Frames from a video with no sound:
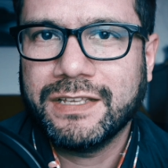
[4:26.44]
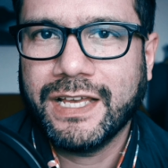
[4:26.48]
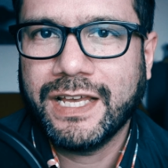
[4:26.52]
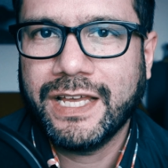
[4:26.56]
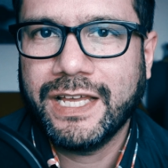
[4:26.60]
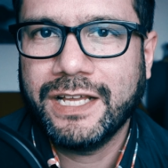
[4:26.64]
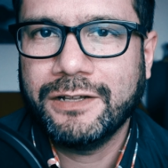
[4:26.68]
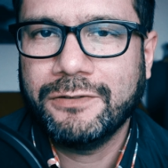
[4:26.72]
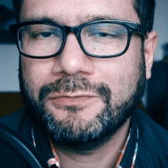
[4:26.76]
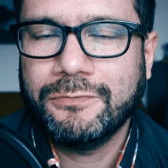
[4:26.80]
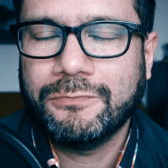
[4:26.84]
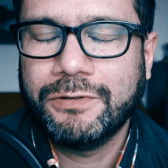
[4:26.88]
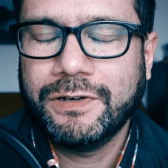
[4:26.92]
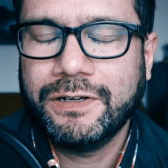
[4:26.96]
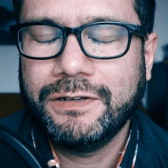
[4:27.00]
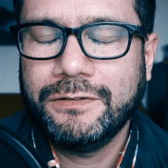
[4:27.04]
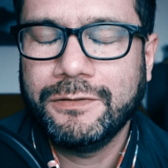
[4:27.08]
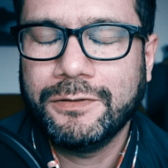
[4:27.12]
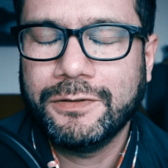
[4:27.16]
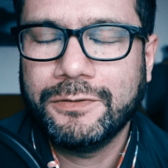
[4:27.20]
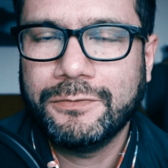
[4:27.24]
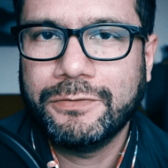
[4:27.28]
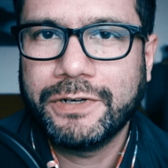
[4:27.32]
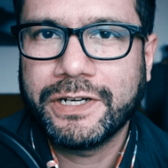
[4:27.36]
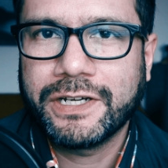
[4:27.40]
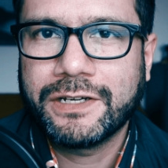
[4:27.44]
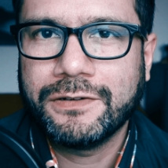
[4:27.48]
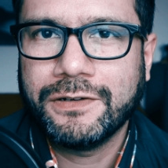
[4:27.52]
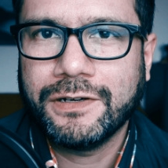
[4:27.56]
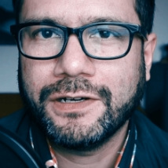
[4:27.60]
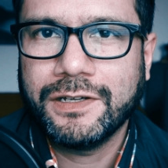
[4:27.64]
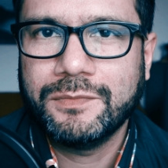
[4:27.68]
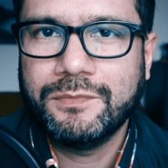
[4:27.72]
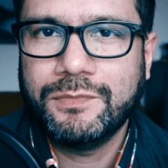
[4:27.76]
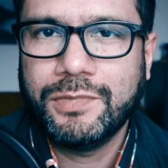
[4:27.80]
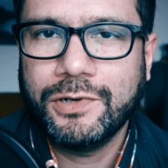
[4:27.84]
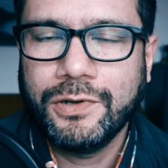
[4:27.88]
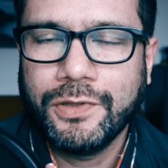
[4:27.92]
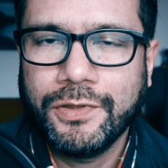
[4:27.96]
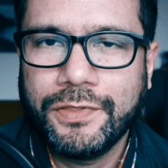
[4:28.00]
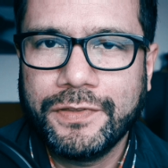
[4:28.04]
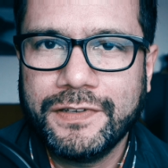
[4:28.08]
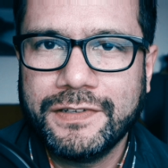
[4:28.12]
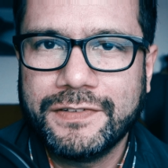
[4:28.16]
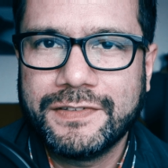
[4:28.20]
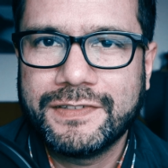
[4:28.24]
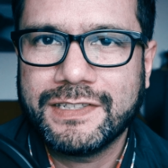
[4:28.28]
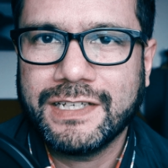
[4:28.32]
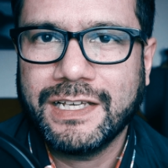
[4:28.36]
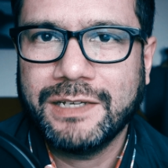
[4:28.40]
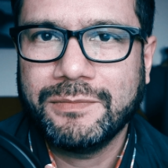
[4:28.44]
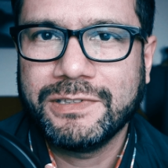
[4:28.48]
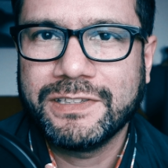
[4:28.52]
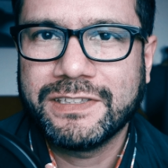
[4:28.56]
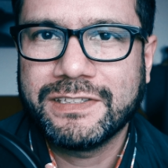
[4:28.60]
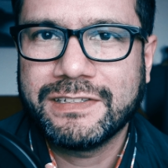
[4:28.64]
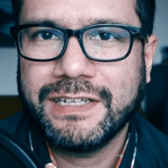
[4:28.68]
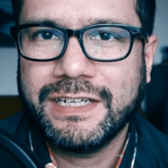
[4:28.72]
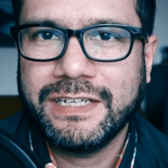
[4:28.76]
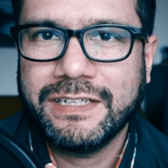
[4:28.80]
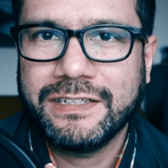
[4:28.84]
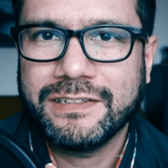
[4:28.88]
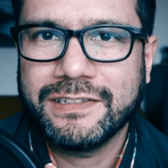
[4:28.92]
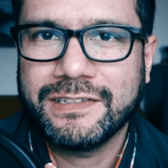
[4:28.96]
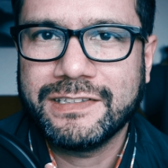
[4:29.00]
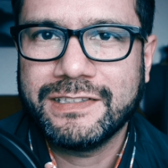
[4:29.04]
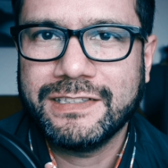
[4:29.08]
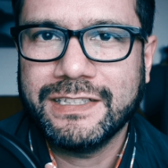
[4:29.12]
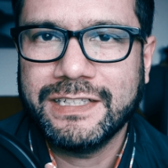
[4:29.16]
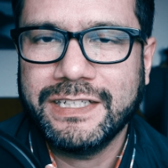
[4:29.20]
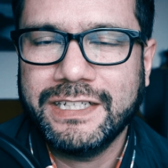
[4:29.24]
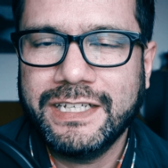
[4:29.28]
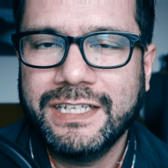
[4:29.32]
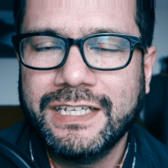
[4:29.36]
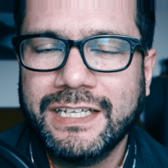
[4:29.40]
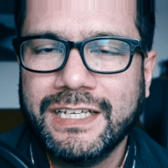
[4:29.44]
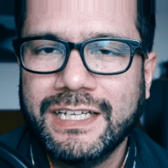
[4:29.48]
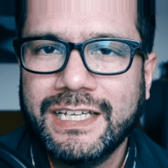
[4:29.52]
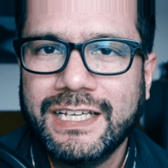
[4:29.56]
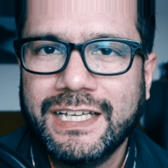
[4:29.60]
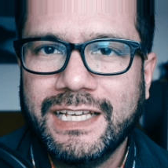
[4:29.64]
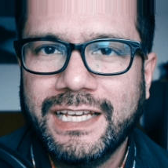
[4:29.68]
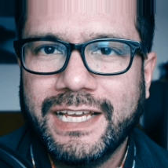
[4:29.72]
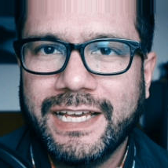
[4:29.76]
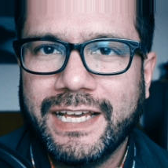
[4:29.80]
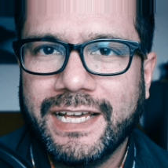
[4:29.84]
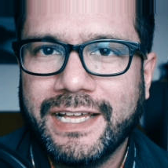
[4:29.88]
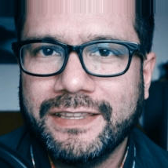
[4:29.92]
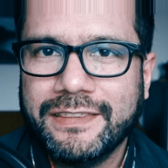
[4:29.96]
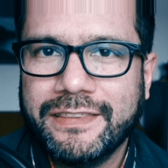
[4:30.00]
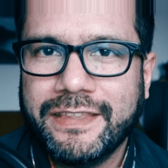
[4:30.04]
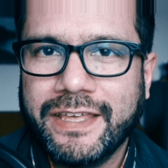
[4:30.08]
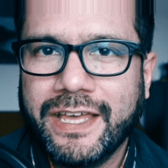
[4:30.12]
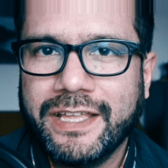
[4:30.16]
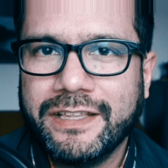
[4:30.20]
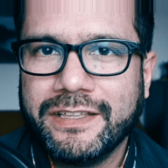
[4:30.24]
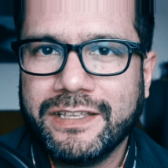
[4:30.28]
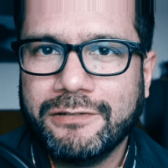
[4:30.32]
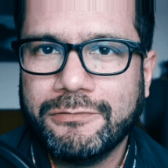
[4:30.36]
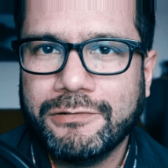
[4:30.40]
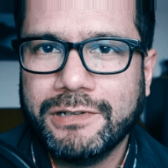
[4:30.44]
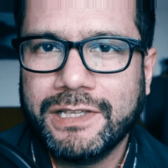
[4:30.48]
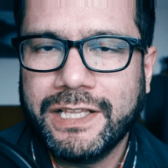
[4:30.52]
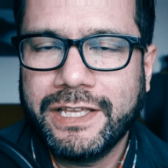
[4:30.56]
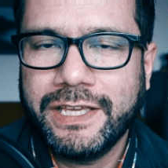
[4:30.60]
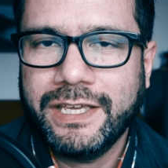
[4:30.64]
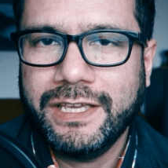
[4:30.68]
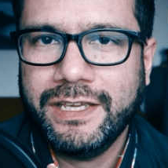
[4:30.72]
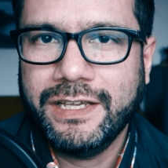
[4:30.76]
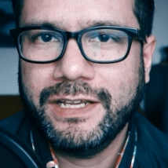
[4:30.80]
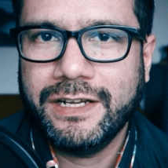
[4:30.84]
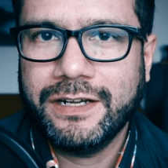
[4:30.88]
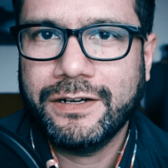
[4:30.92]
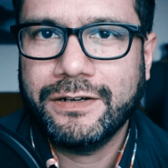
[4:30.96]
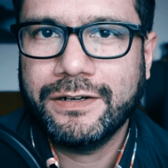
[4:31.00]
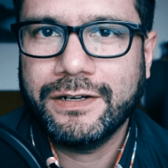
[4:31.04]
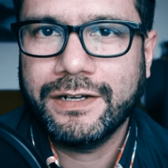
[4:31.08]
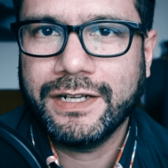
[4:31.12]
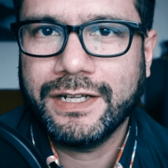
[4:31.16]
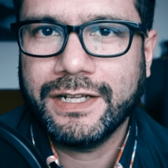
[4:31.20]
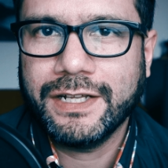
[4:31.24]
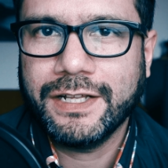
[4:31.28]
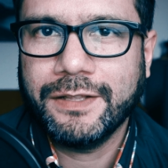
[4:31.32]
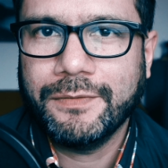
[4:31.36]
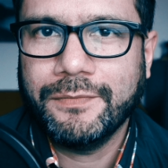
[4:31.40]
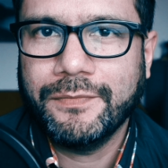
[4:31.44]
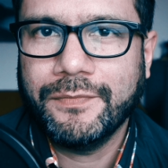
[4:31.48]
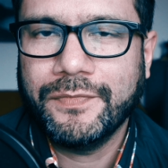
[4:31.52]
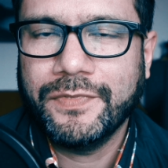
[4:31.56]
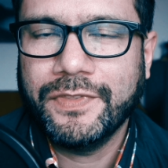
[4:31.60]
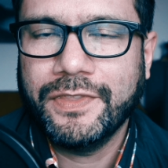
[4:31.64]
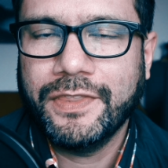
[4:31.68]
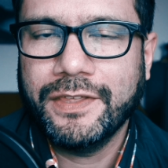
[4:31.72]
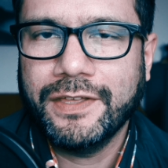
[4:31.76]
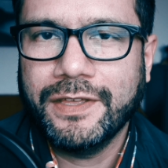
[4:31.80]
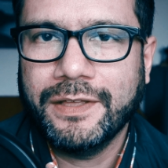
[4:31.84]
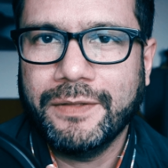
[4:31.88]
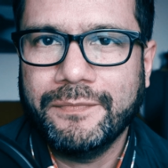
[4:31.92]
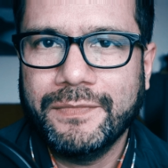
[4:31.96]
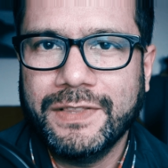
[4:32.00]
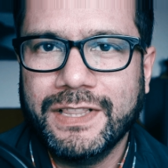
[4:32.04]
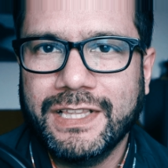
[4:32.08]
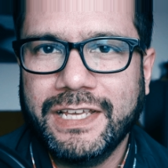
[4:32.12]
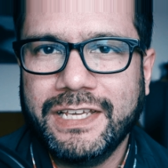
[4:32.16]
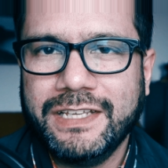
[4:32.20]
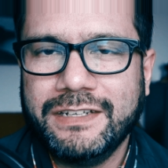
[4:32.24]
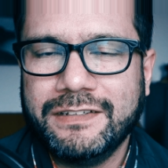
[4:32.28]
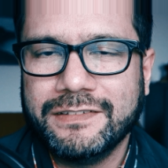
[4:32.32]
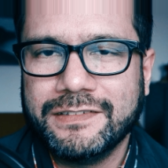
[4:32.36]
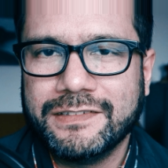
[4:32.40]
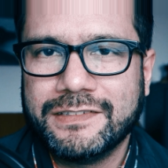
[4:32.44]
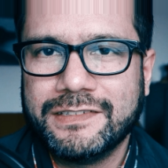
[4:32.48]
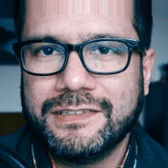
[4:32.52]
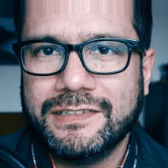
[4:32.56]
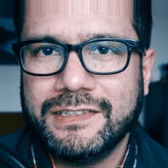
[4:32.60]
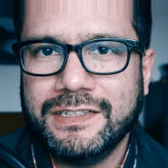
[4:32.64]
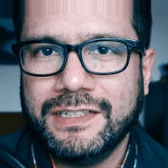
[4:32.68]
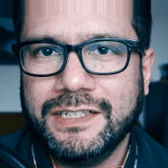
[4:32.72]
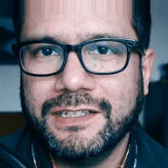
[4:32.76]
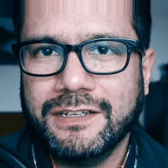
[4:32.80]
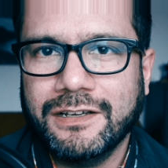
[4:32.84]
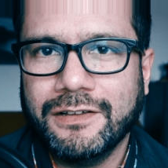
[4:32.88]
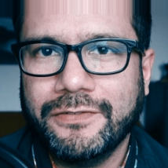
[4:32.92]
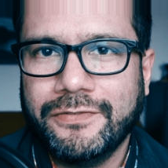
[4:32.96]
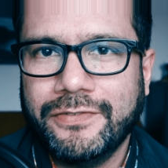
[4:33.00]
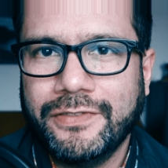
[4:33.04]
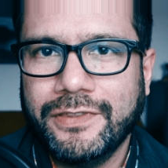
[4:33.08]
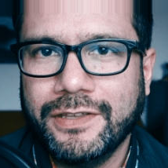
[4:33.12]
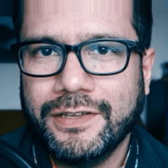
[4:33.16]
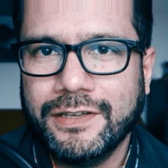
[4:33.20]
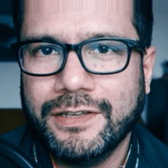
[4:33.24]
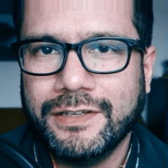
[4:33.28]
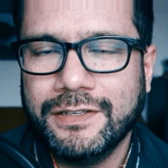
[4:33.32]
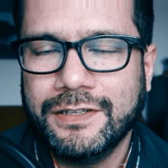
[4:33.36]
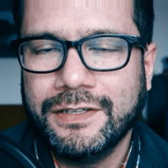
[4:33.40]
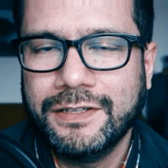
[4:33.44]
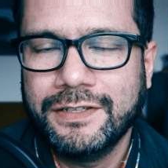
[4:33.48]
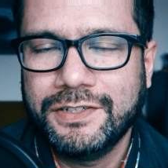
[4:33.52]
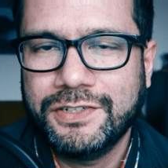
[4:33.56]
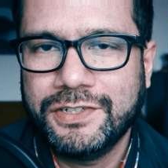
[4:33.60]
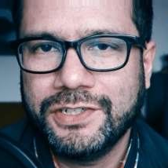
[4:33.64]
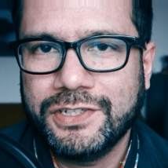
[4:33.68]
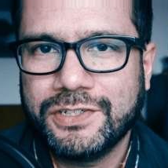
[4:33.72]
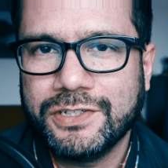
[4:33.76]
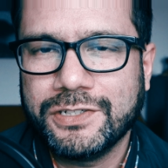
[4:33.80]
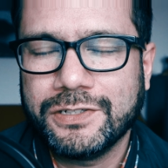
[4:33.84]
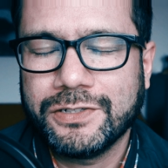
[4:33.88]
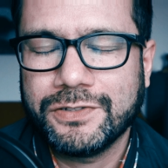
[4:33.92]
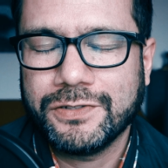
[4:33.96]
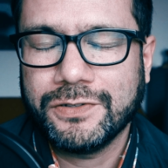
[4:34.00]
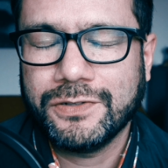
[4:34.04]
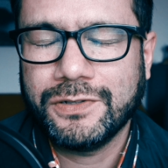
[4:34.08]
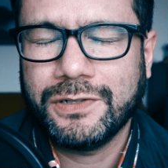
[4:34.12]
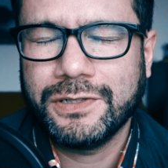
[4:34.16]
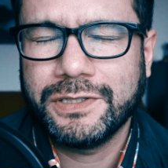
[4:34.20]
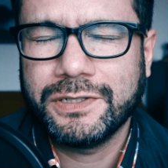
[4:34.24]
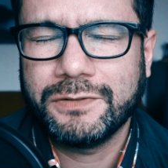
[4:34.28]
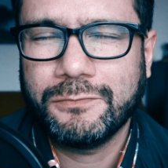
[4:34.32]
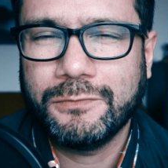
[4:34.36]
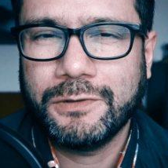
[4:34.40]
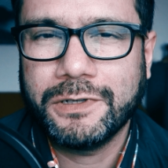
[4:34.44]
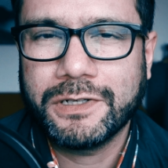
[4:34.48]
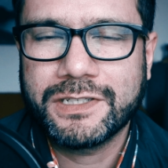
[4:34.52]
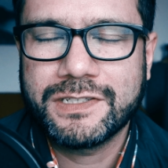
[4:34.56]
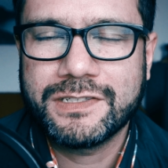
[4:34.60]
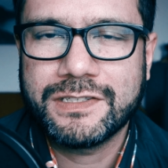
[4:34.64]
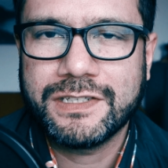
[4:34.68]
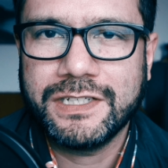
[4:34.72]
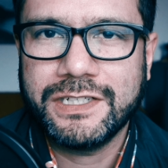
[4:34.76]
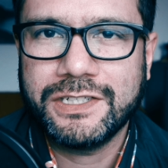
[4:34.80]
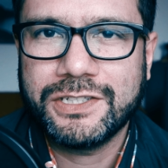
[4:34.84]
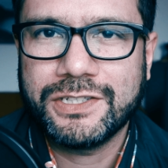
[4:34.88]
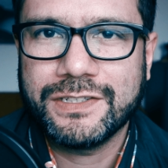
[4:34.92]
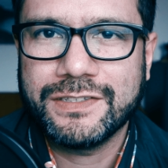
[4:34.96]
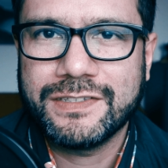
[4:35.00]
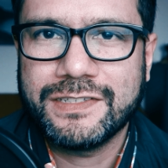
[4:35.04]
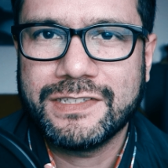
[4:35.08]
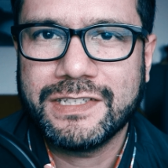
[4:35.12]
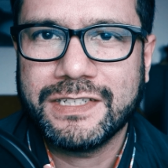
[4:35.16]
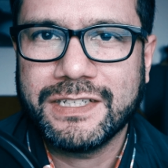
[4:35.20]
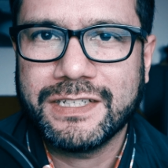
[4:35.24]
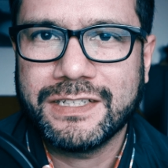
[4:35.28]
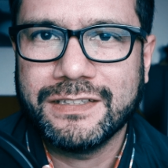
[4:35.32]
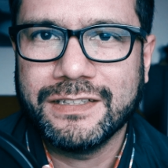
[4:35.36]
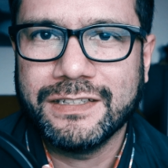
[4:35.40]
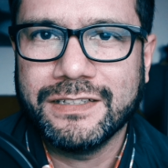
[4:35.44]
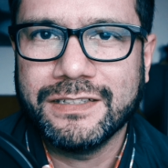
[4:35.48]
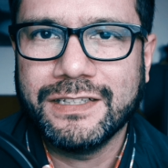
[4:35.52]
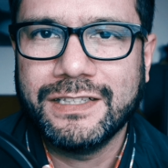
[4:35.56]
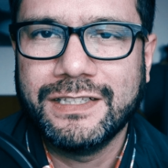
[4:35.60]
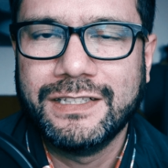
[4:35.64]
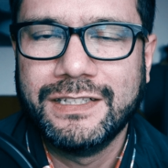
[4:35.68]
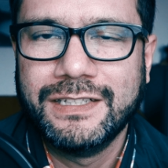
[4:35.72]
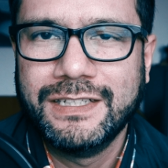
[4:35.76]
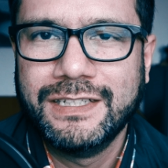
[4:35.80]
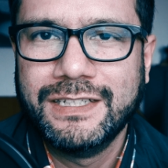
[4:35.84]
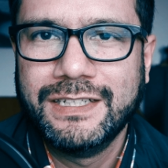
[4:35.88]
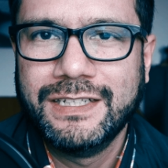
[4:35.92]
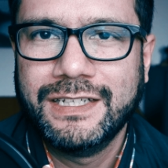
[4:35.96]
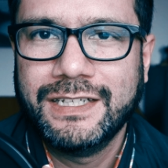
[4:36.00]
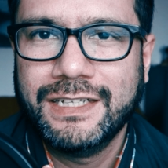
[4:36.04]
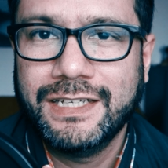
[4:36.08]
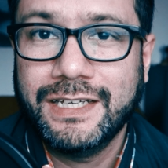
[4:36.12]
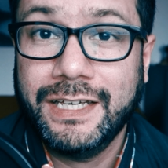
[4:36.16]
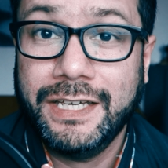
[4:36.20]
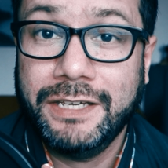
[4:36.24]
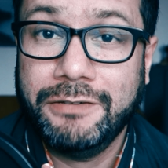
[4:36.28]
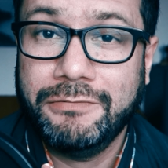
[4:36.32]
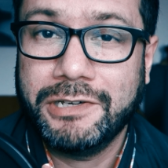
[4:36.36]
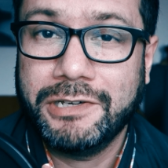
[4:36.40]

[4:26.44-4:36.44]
I will record both simultaneously, and then you will hear the latency of the digital audio workstation signal. Here